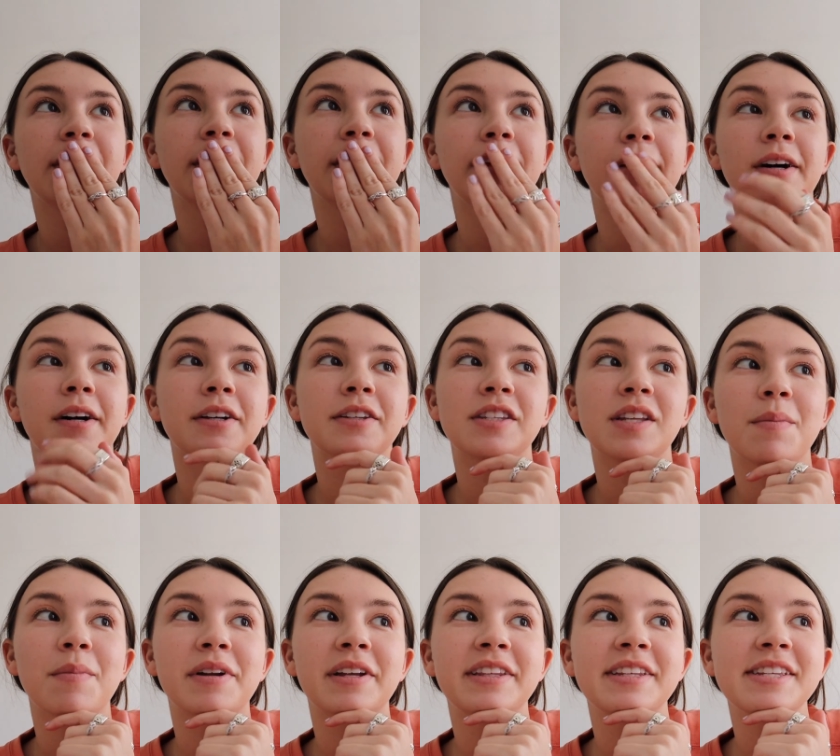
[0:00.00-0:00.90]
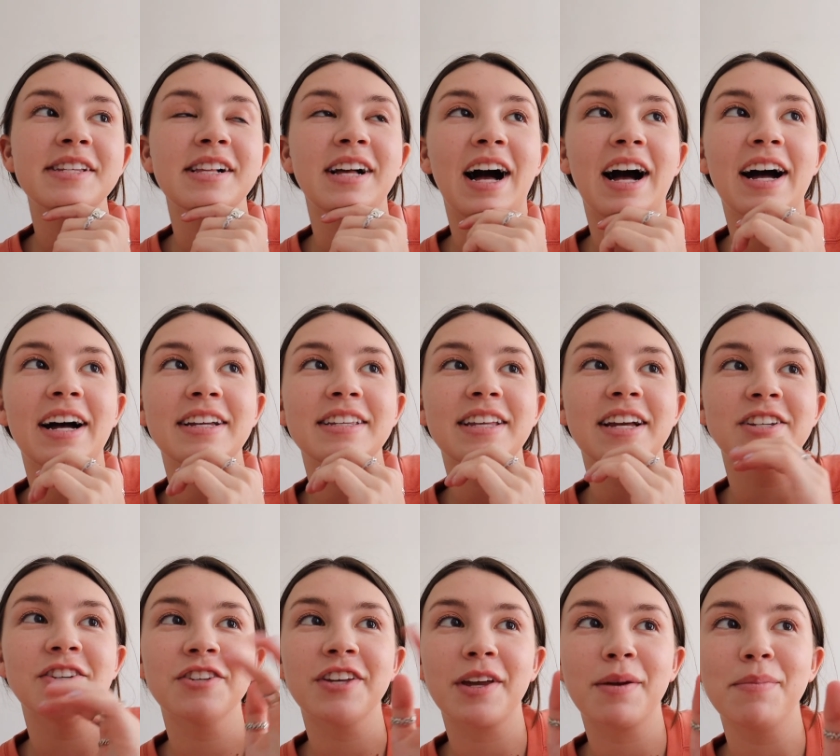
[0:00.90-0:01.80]
Y'all, someone in this class, I
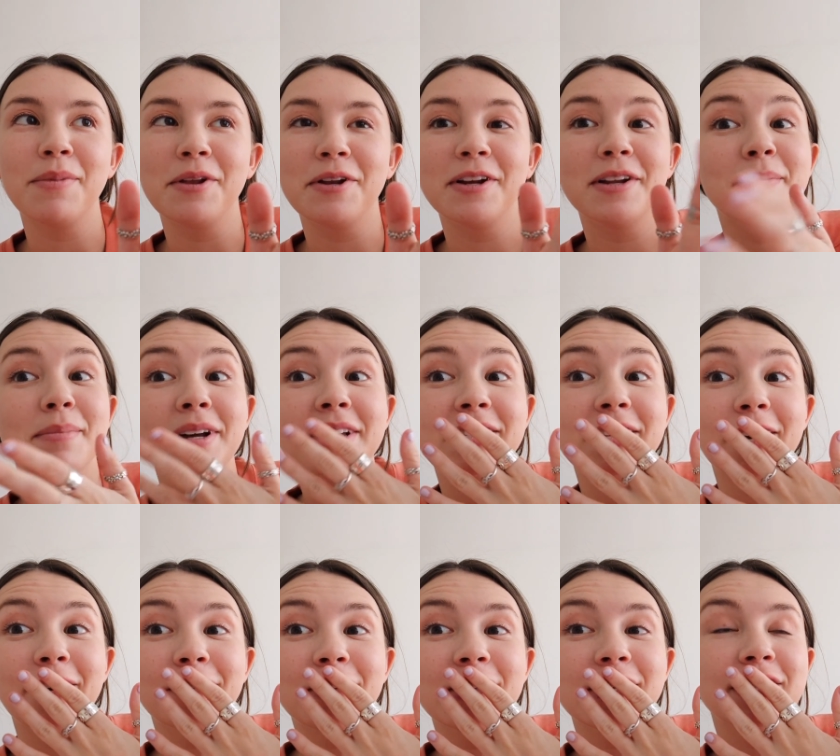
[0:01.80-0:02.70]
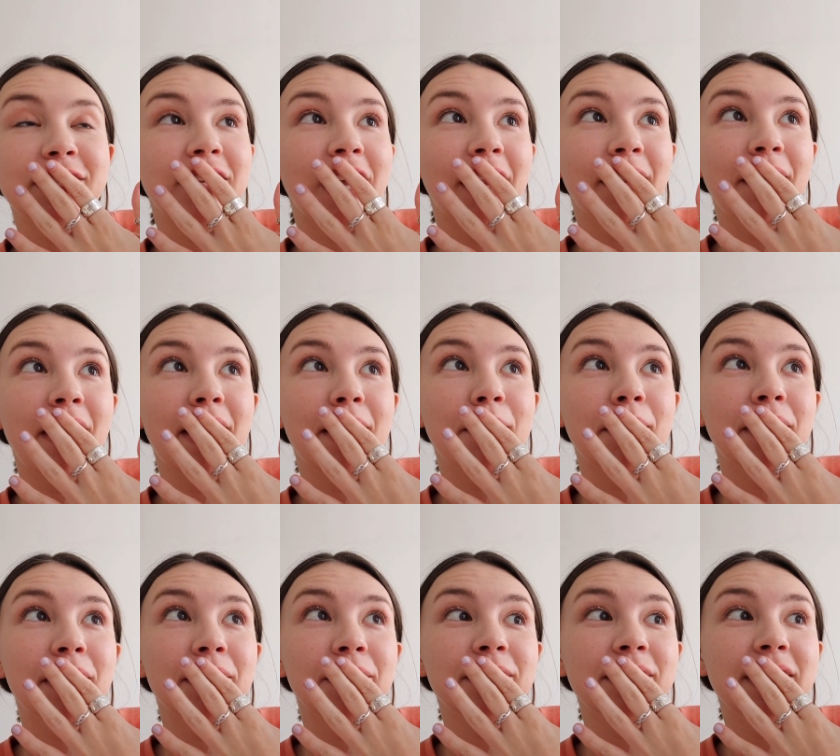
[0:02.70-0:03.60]
just like muted it myself, does not know how to
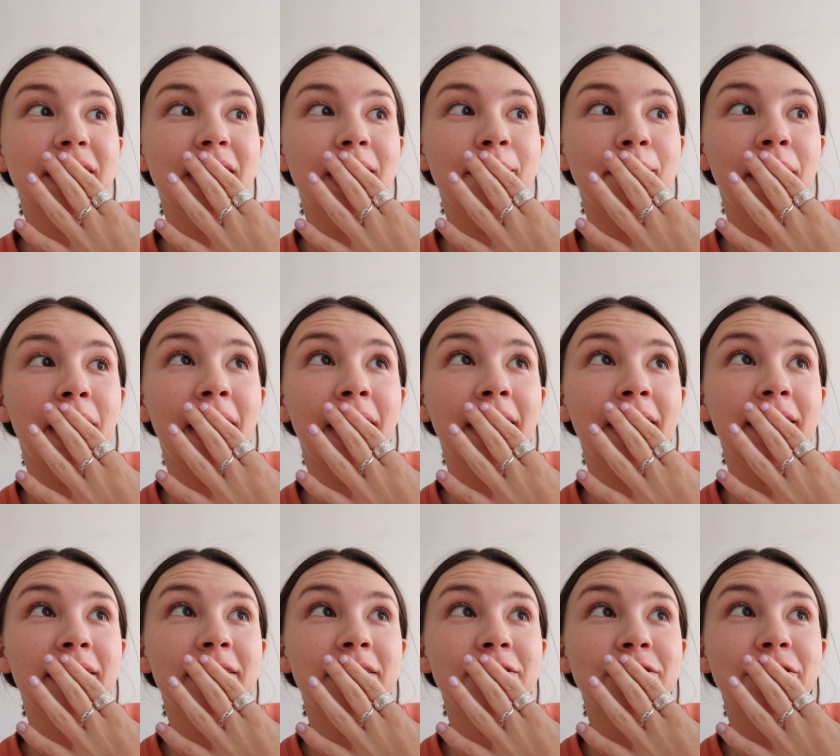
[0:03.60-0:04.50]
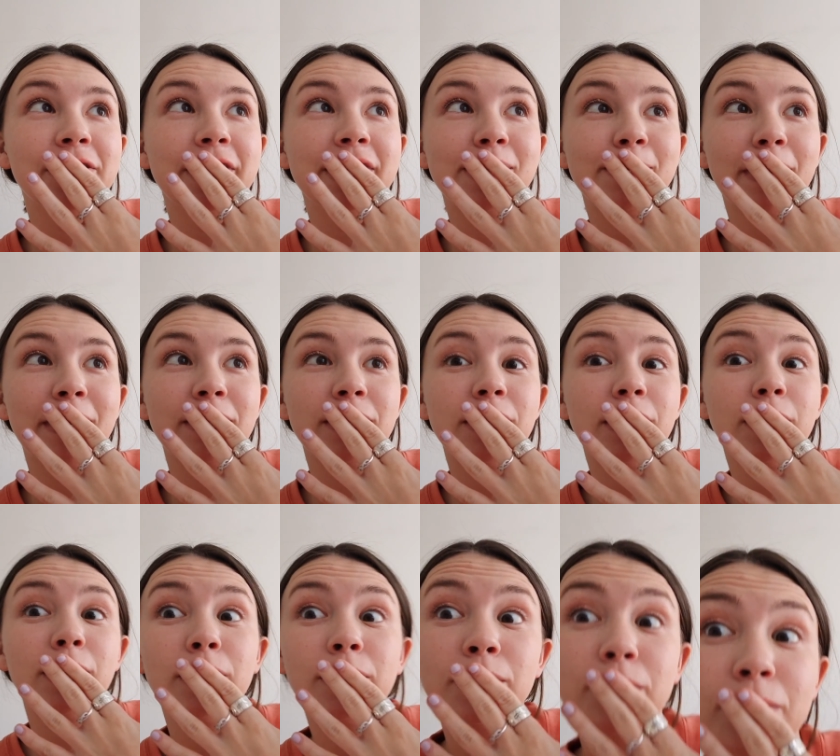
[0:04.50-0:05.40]
mute, and my teacher is about
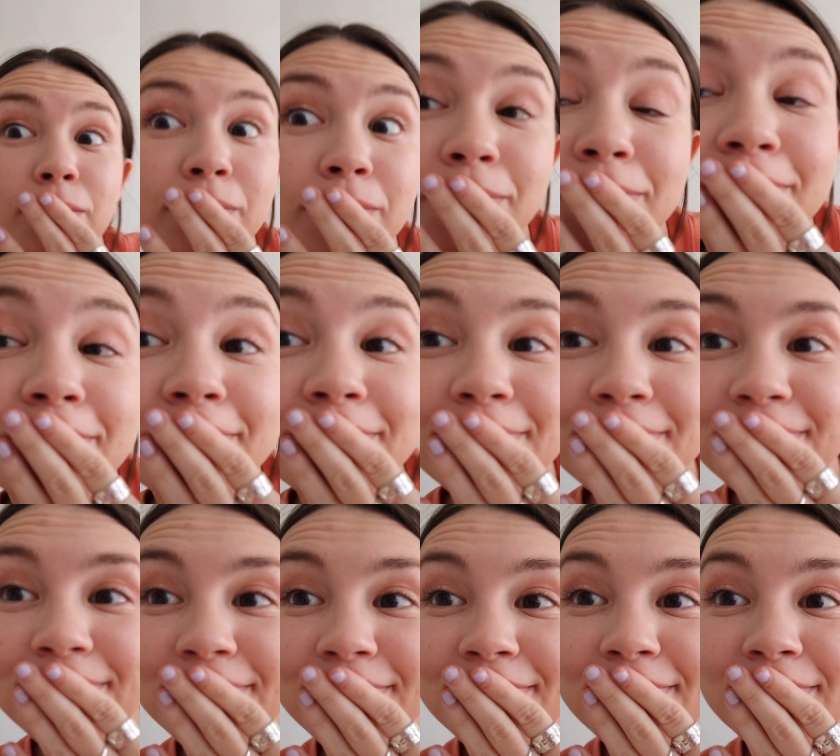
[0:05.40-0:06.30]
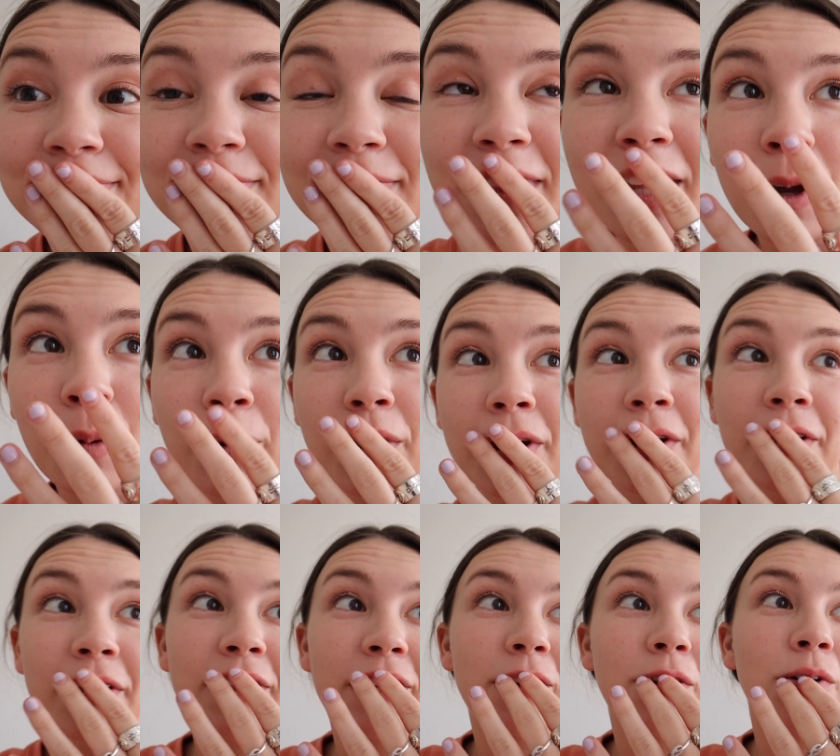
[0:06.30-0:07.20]
to, like we're
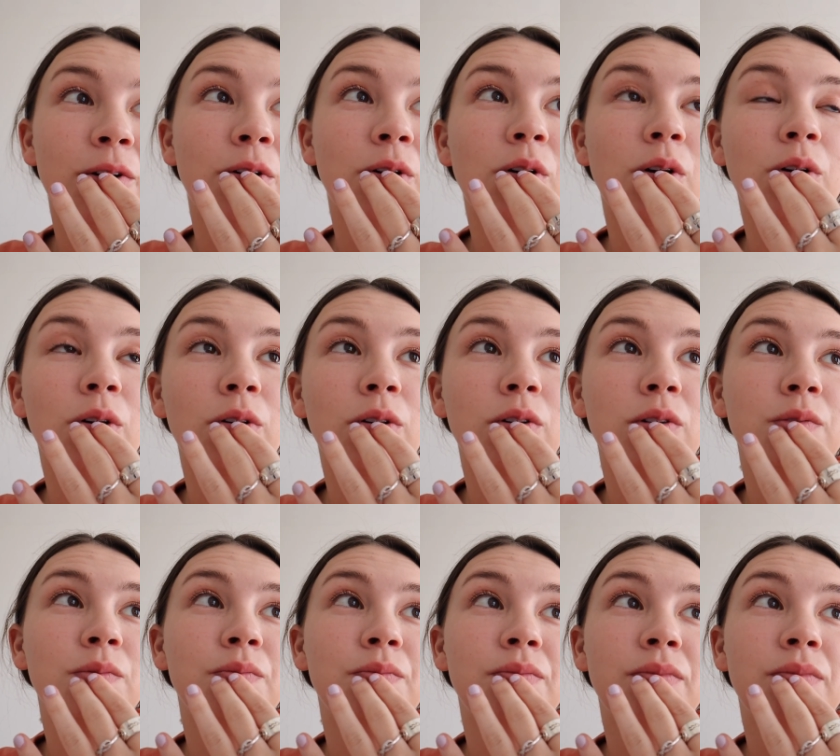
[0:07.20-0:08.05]
hearing their whole